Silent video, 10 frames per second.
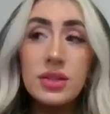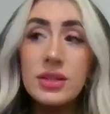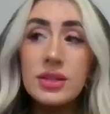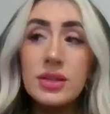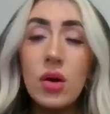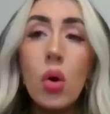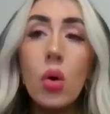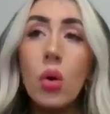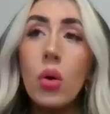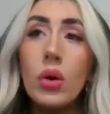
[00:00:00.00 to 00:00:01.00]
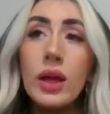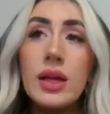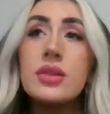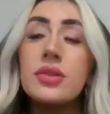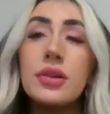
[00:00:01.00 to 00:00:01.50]
just the whole
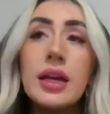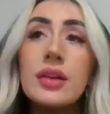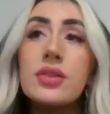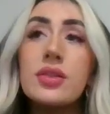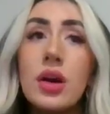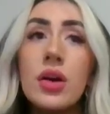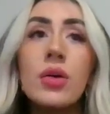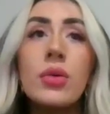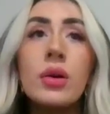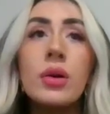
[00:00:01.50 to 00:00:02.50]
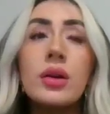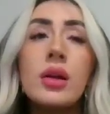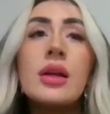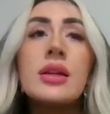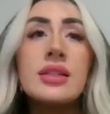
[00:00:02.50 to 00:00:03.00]
history is so
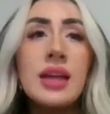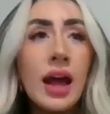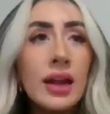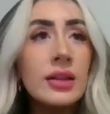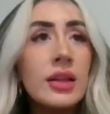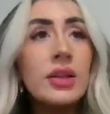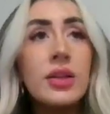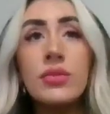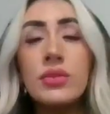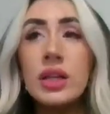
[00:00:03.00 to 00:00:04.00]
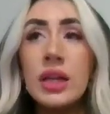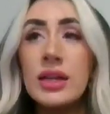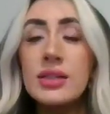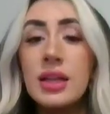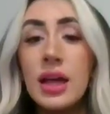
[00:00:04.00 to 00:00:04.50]
sad. And then you
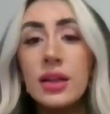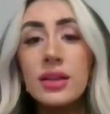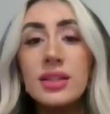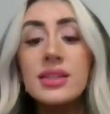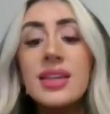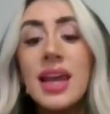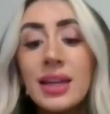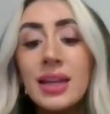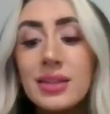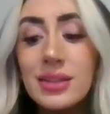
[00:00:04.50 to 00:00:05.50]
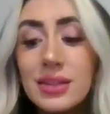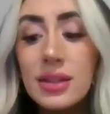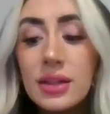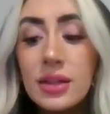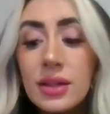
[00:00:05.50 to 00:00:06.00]
realize that the saints
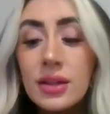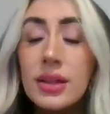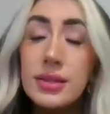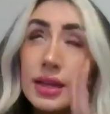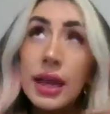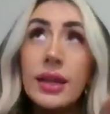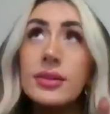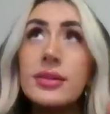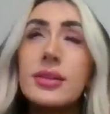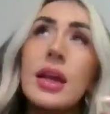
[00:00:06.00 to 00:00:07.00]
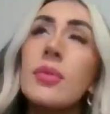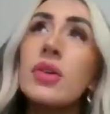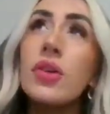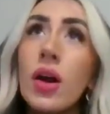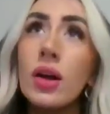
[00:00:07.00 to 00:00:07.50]
came
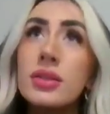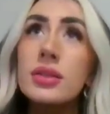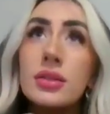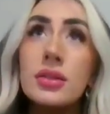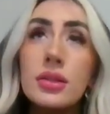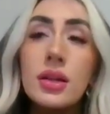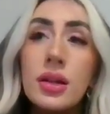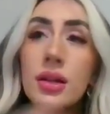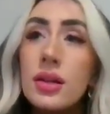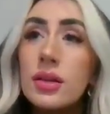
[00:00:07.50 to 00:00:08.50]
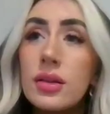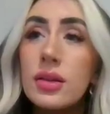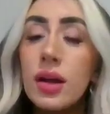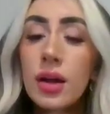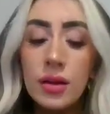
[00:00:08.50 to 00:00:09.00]
across
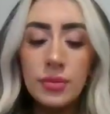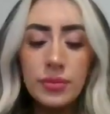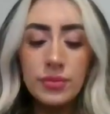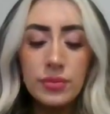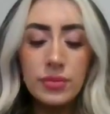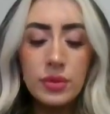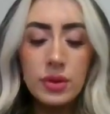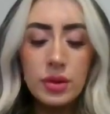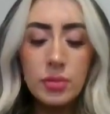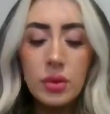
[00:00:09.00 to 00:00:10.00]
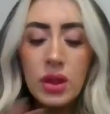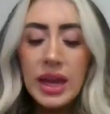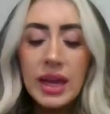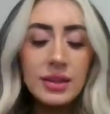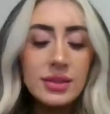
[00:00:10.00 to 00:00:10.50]
um the
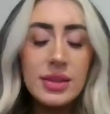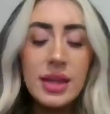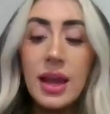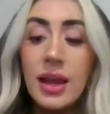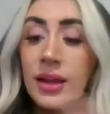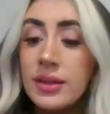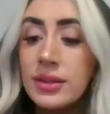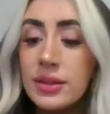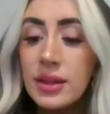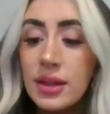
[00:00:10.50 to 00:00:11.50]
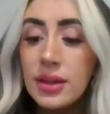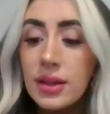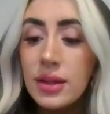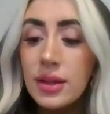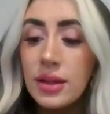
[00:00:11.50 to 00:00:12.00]
plains and
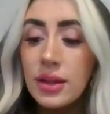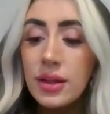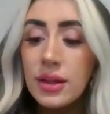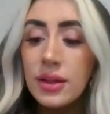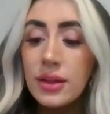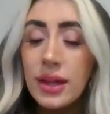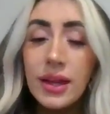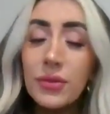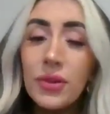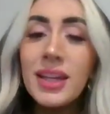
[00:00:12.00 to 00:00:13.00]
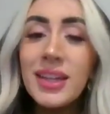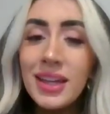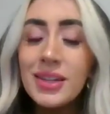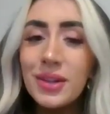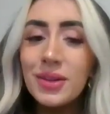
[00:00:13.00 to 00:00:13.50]
they didn't really need